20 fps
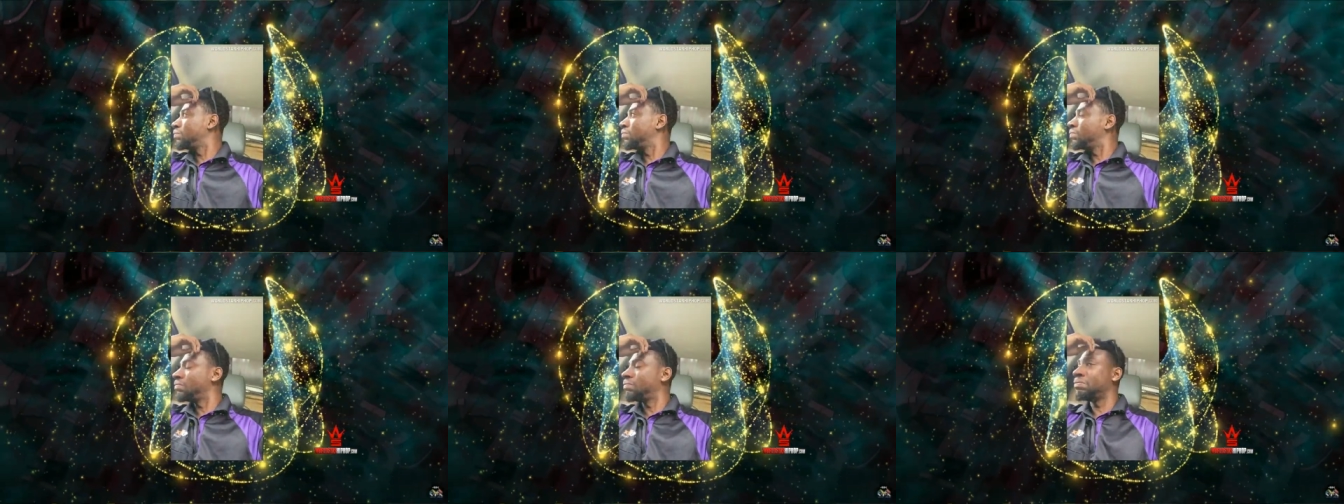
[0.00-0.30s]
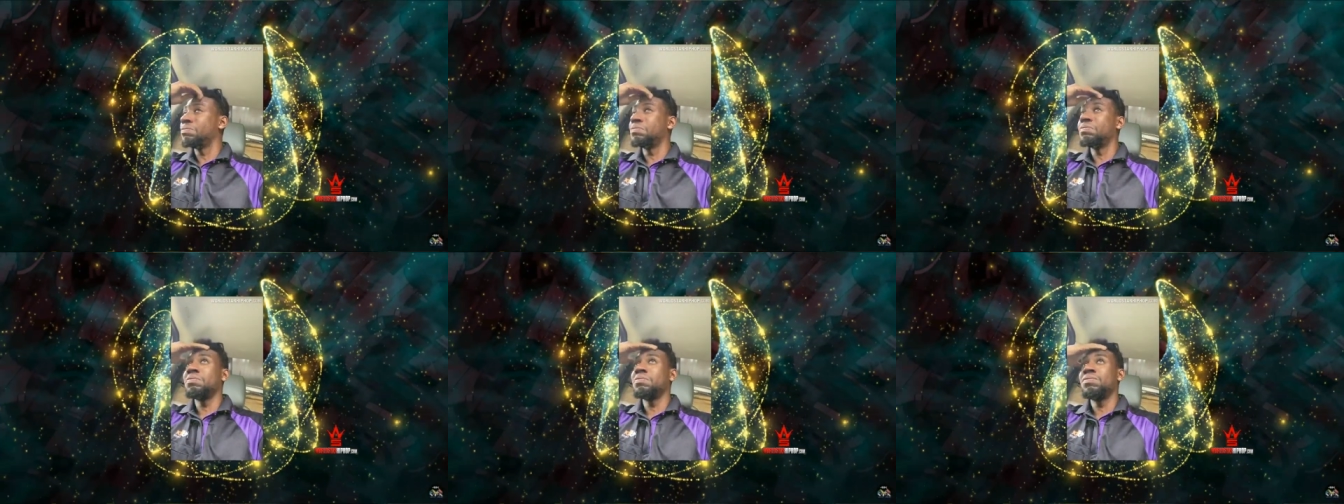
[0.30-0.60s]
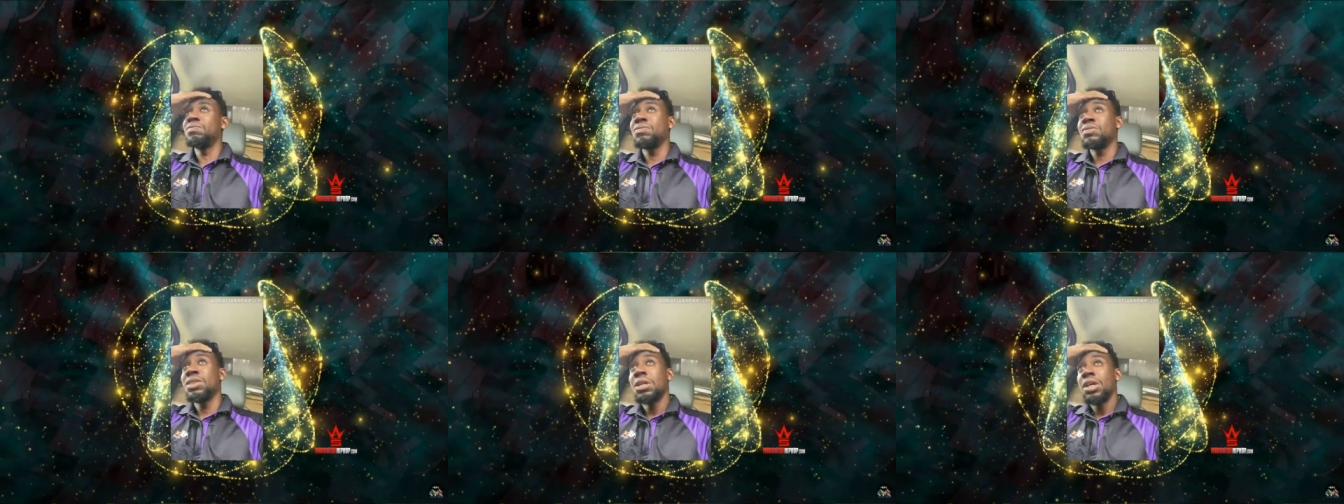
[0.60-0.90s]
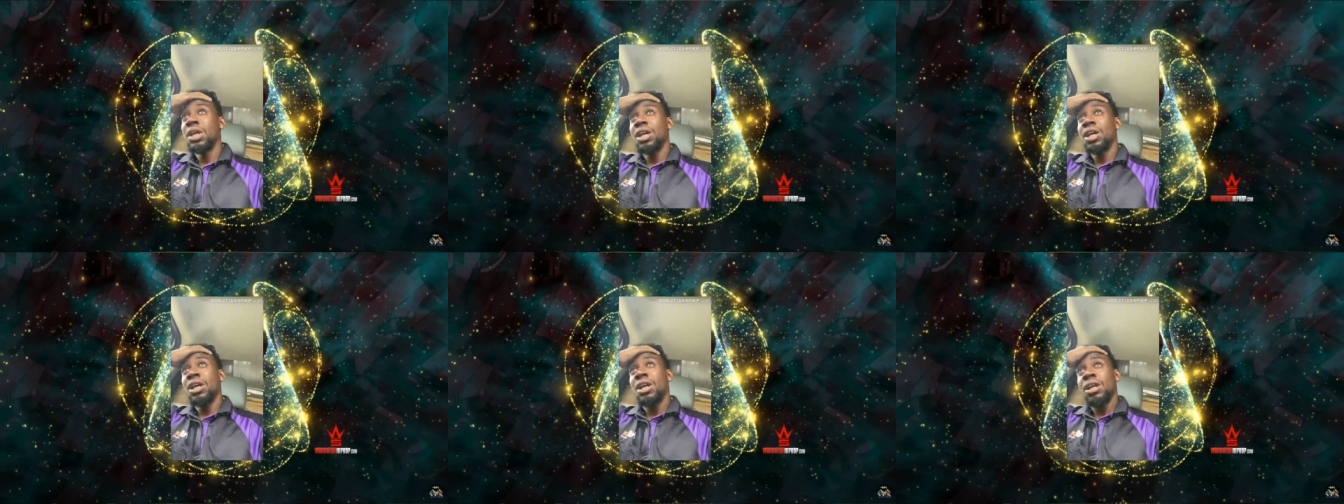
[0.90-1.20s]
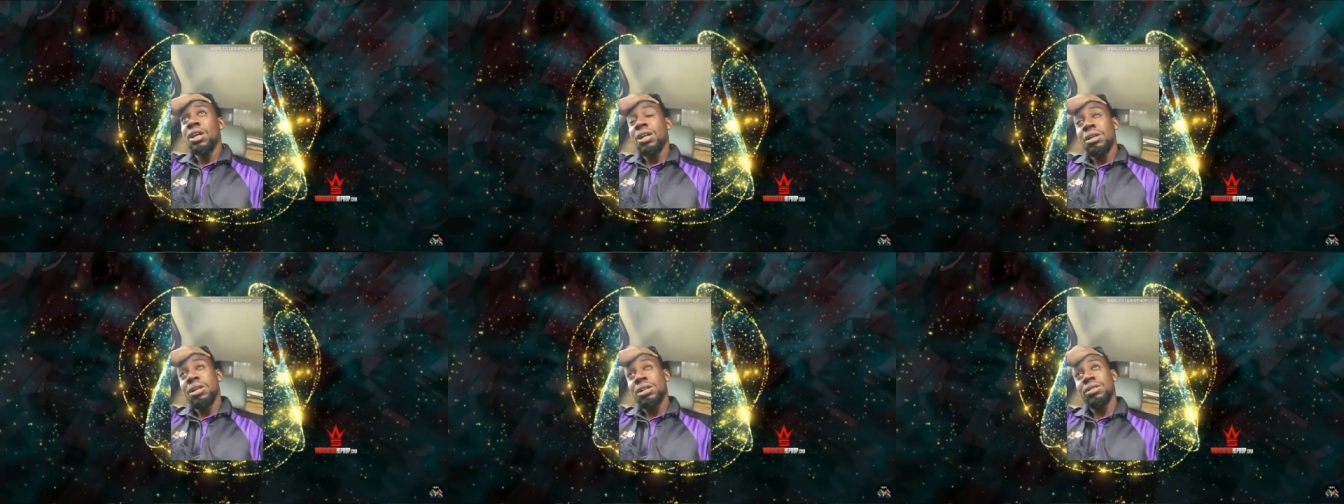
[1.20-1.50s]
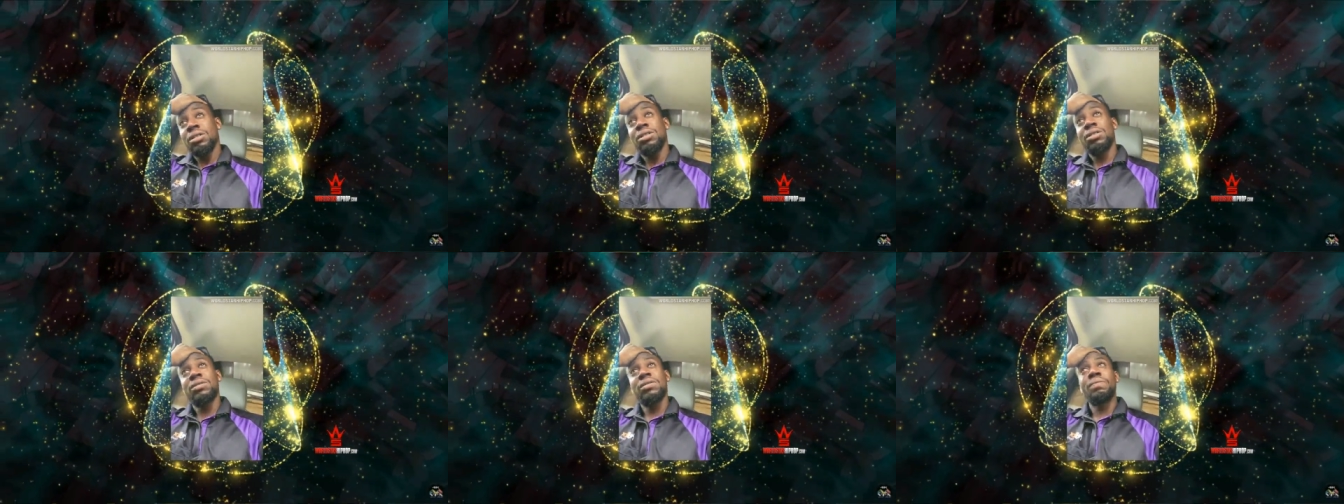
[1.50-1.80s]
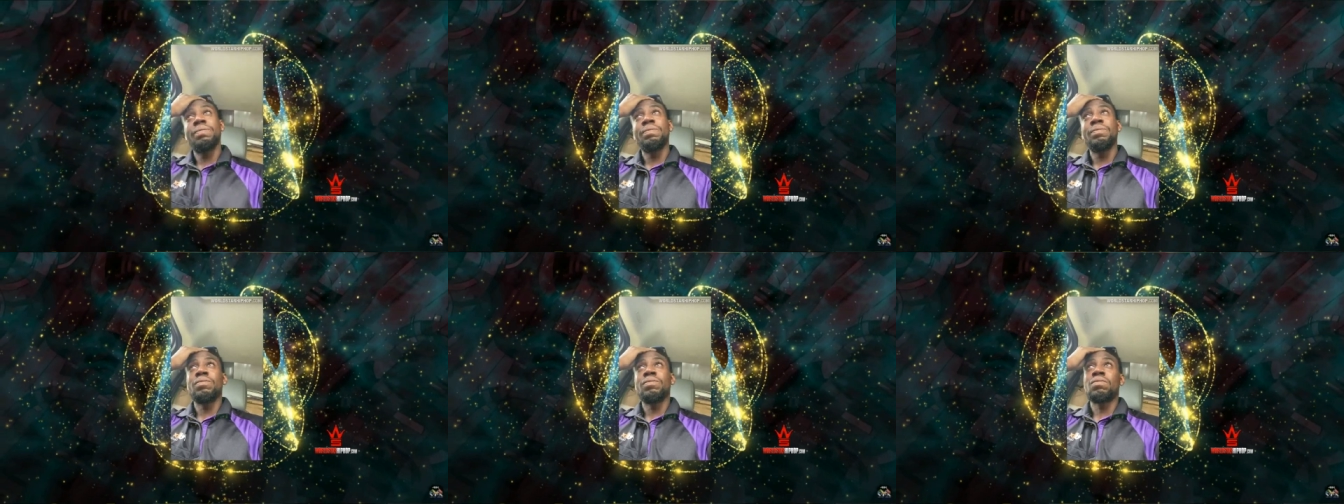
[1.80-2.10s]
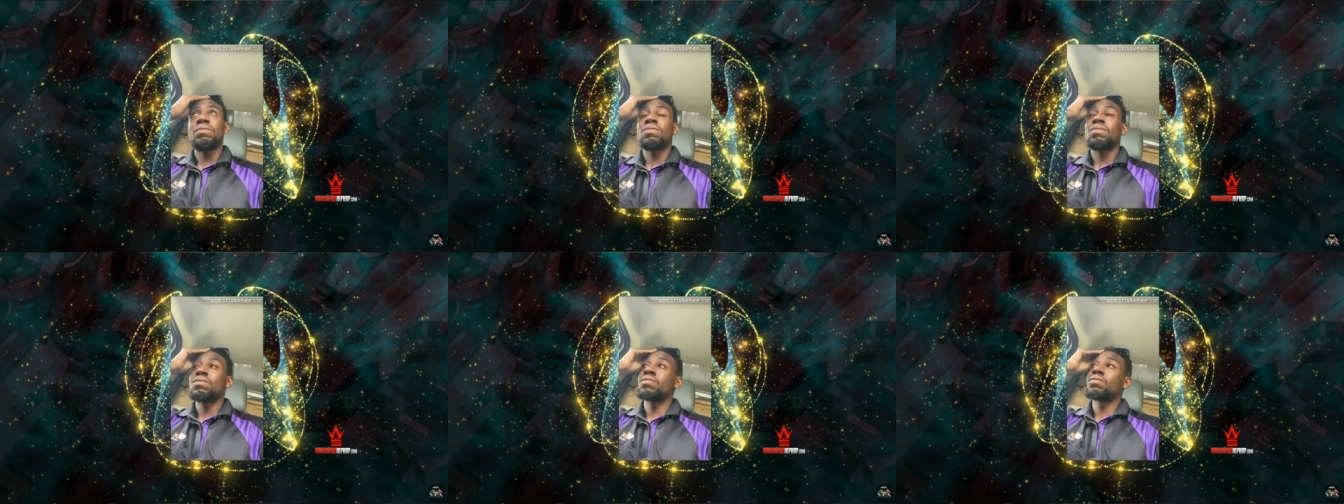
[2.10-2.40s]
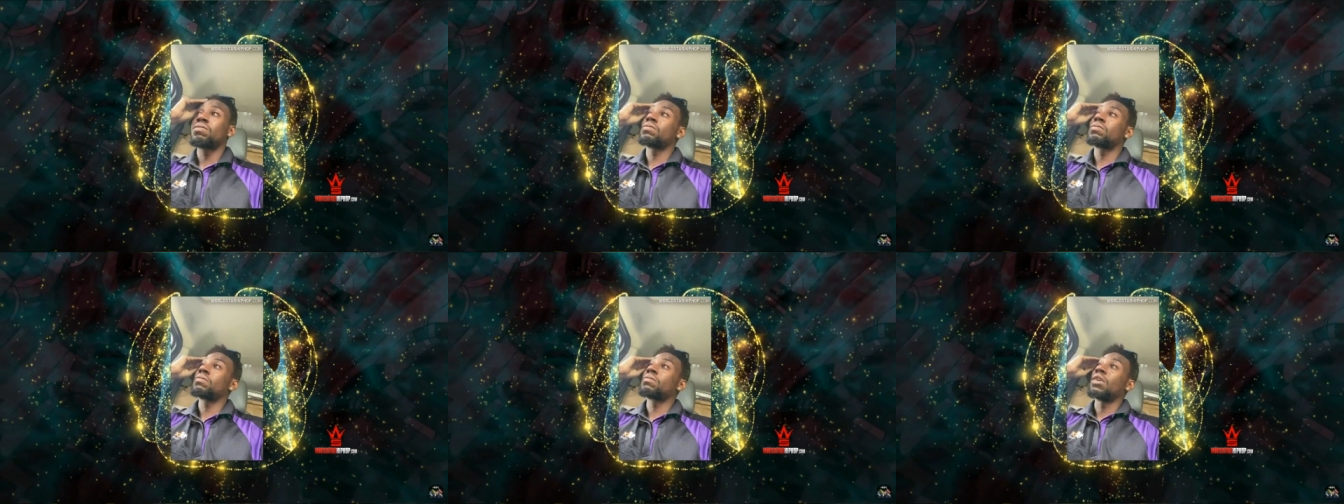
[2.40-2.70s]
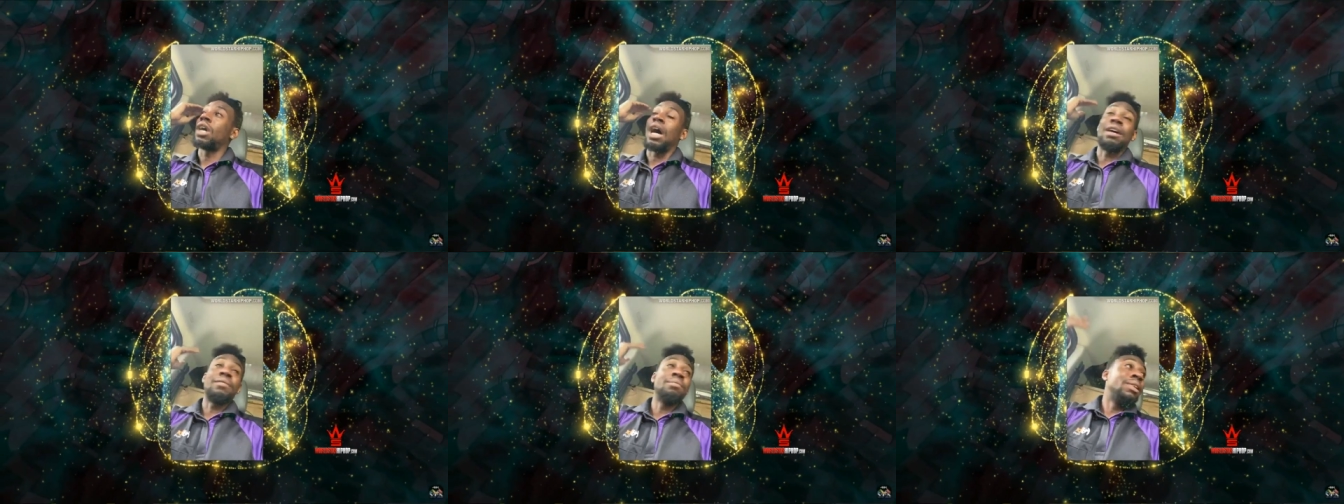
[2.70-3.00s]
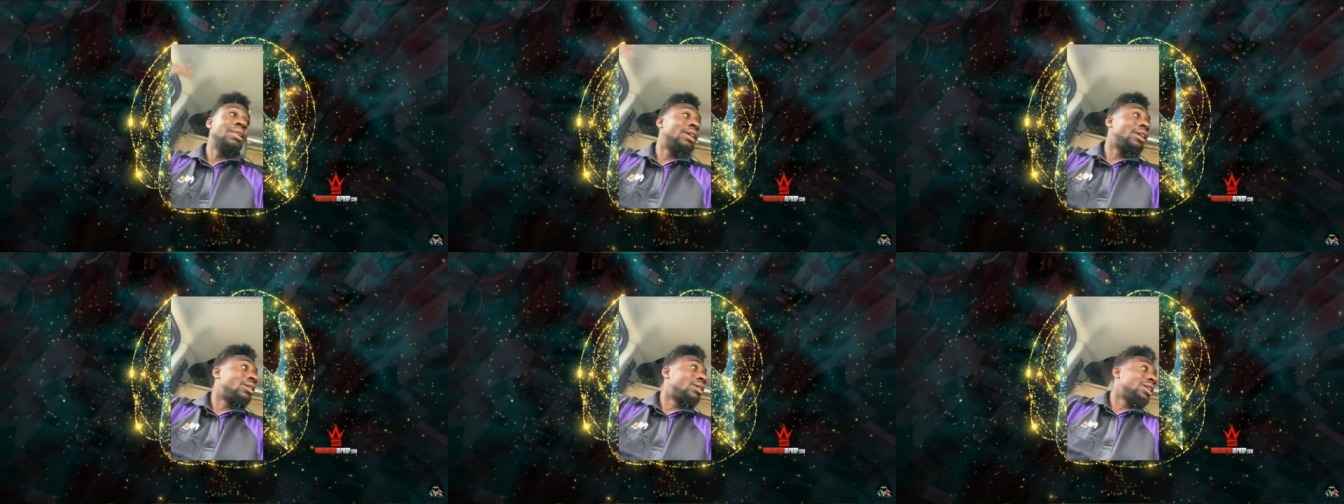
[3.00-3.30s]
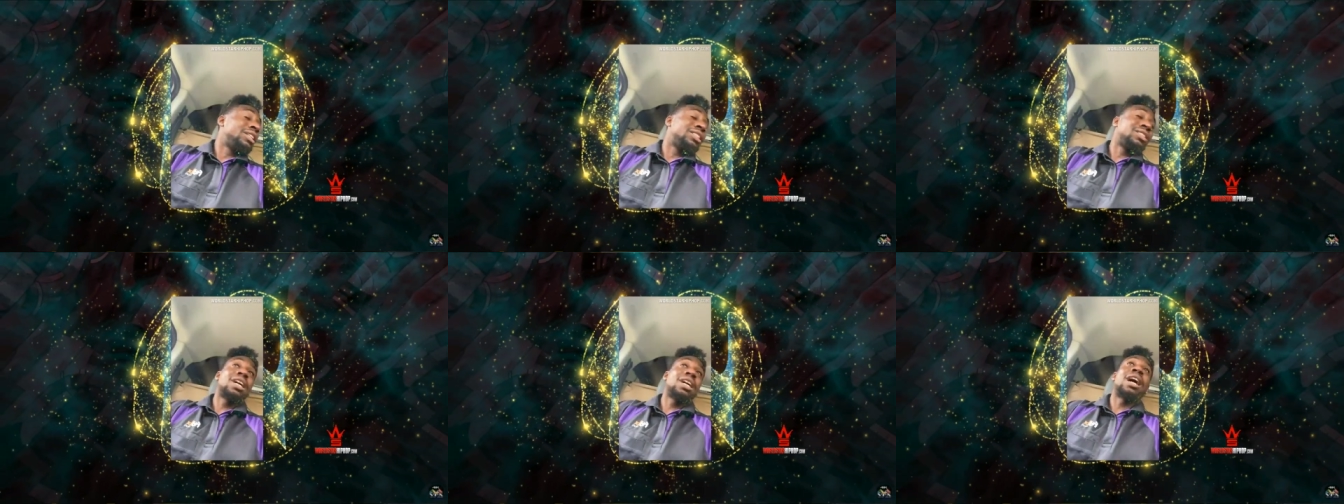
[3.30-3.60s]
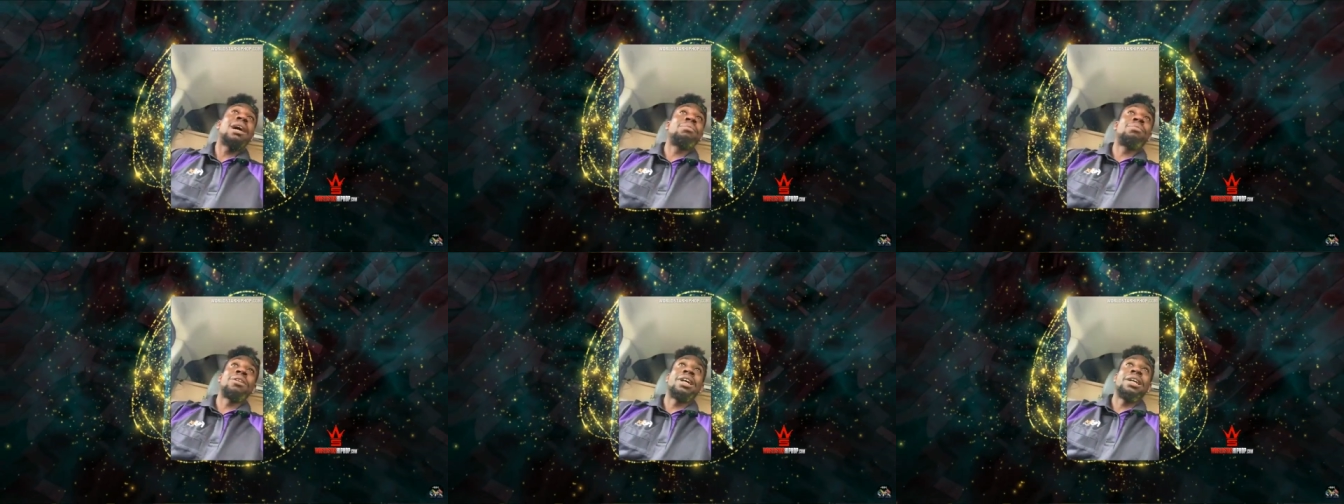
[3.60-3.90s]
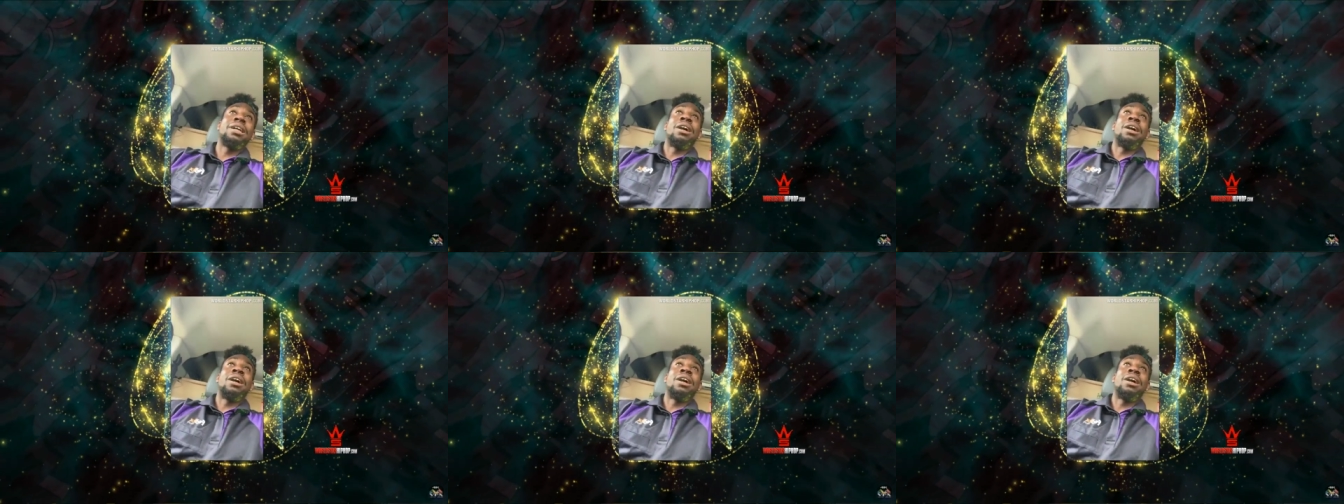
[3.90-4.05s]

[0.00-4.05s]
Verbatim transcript: and I don't mean to really get too much in the conspiracy thing, but I feel like